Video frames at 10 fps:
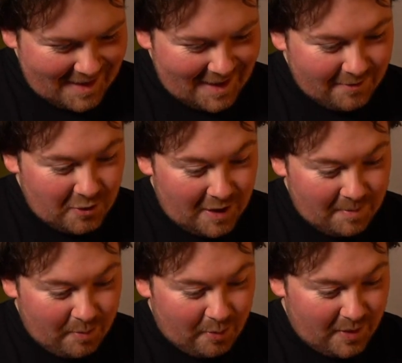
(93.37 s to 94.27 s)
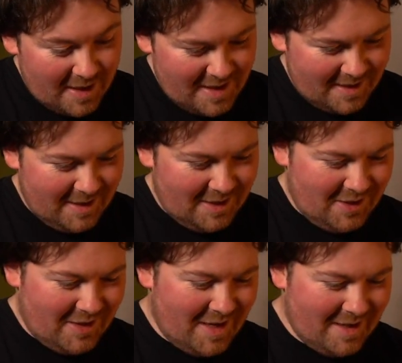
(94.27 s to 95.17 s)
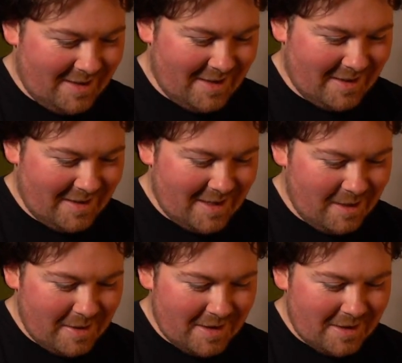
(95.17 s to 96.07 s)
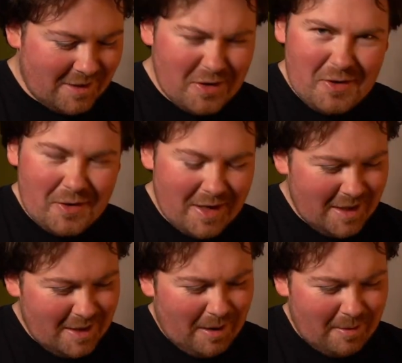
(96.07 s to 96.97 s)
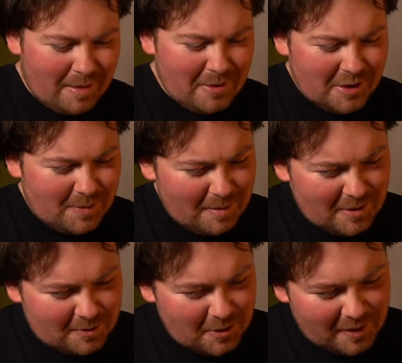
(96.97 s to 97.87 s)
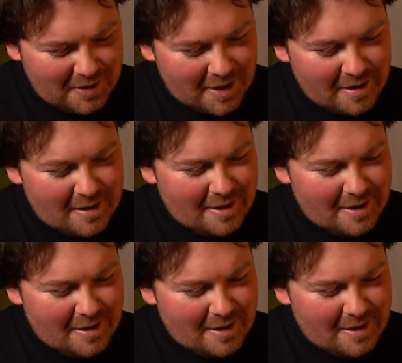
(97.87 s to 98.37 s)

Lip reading: And I've got a practice chanter coming too. But I'm not going to speak much more about that.